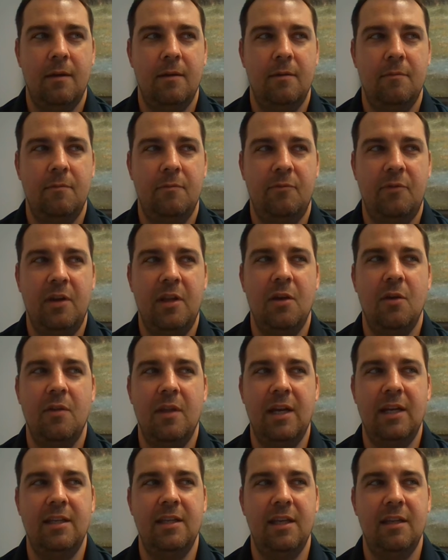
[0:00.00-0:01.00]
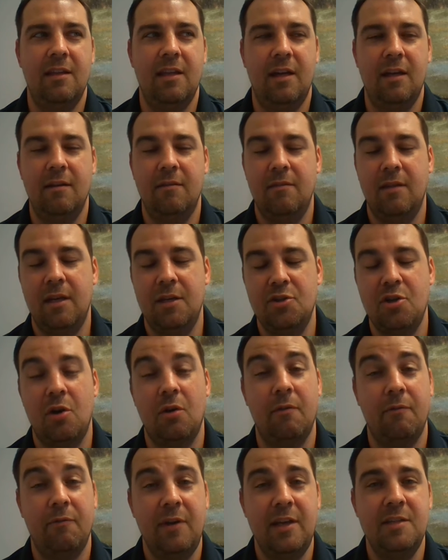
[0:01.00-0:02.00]
video that I did that I shared
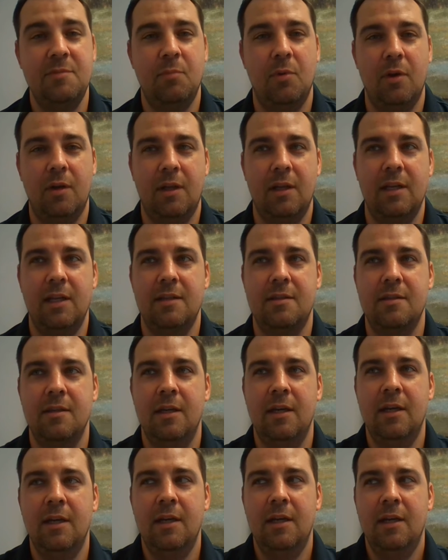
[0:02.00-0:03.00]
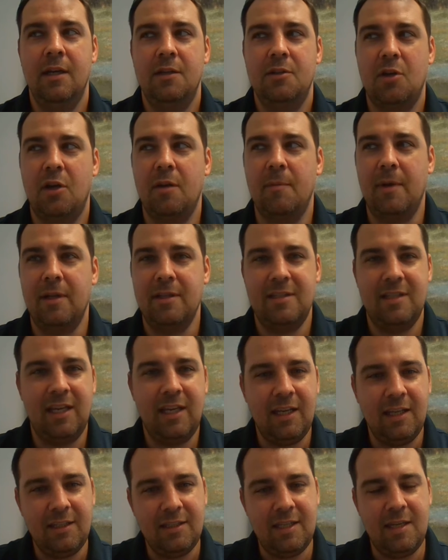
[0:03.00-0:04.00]
on Facebook, and that's talking about
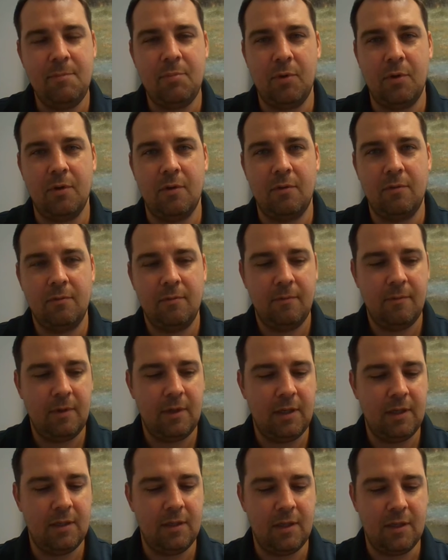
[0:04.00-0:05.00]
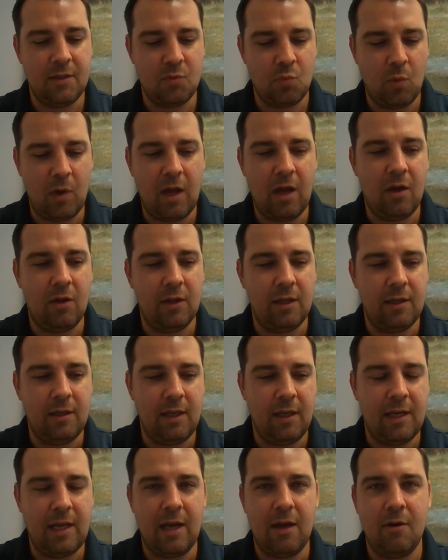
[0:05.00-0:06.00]
digging deeper as well,
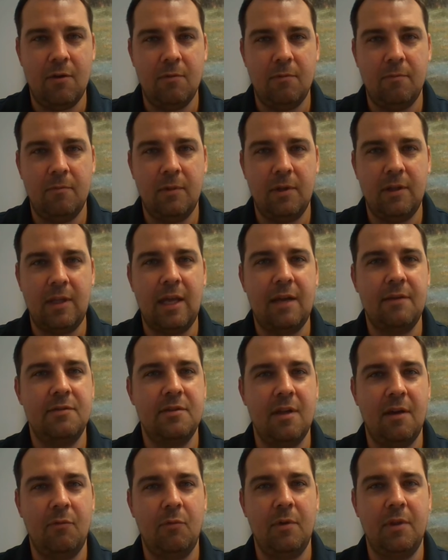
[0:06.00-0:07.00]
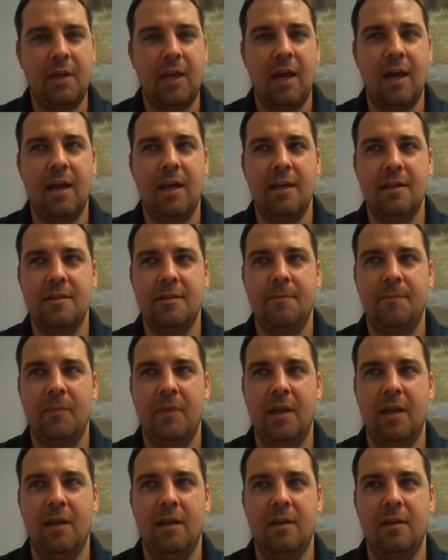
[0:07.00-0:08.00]
and how a lot of stuff with guys
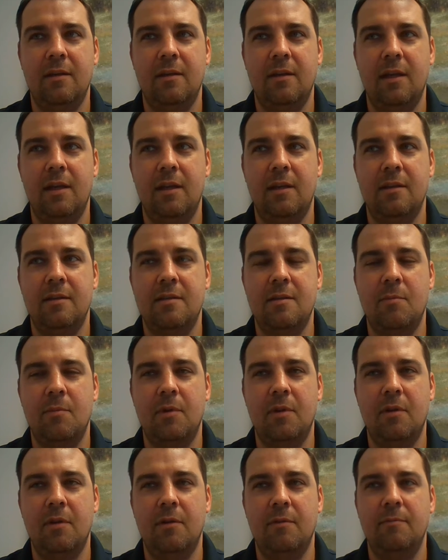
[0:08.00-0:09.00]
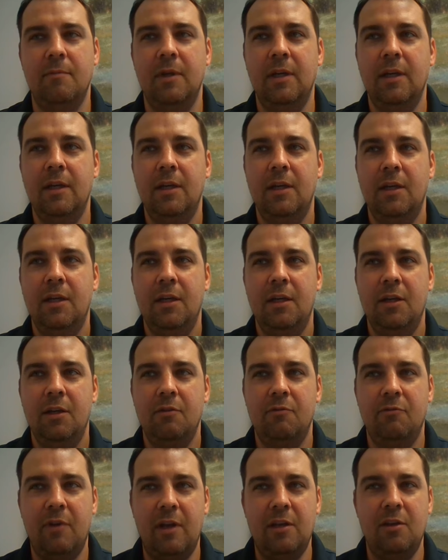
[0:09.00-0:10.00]
and some of the
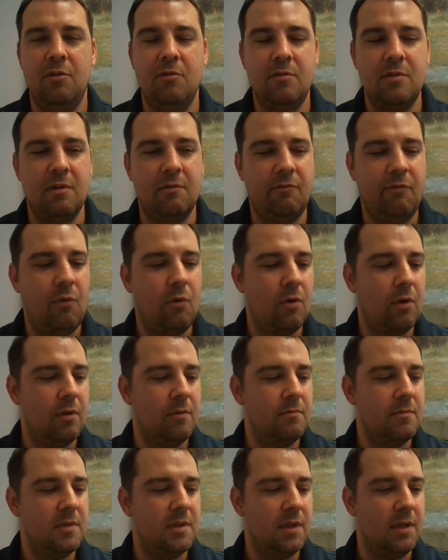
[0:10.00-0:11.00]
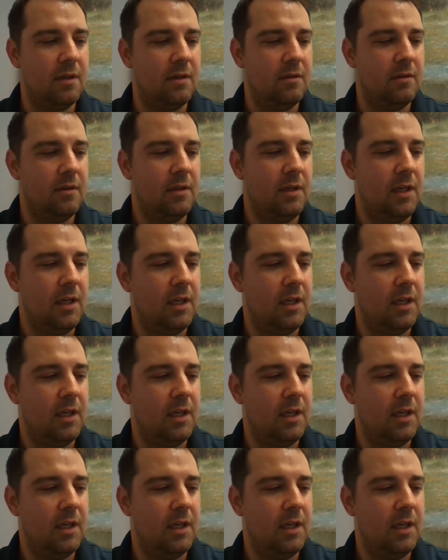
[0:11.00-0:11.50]
venues and forums and